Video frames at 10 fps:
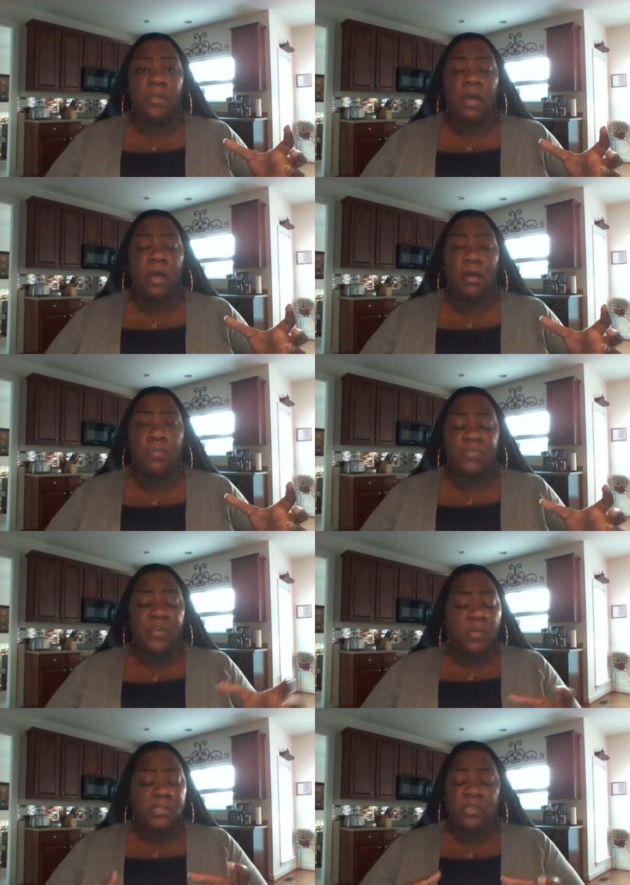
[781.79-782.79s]

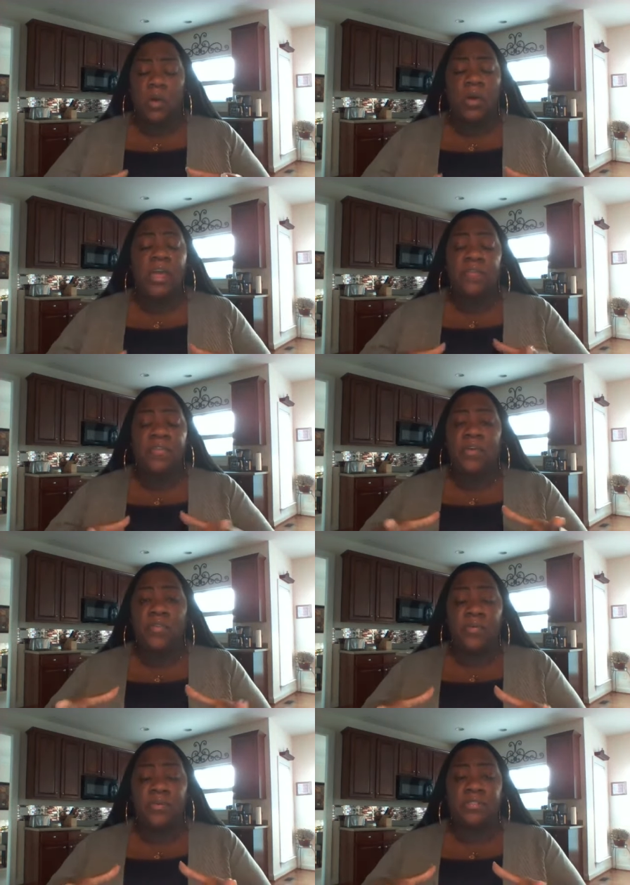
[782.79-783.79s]
there was, even though
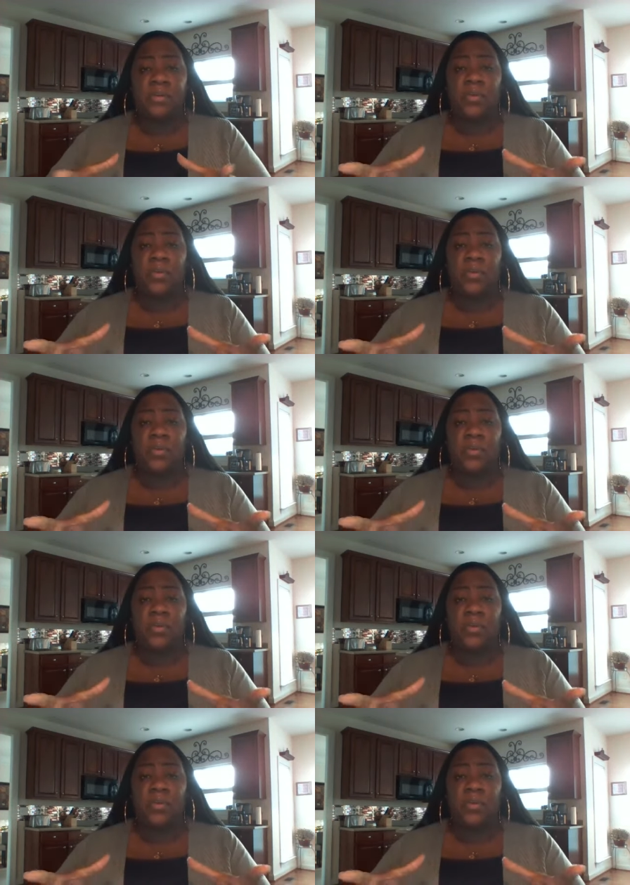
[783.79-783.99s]
there was a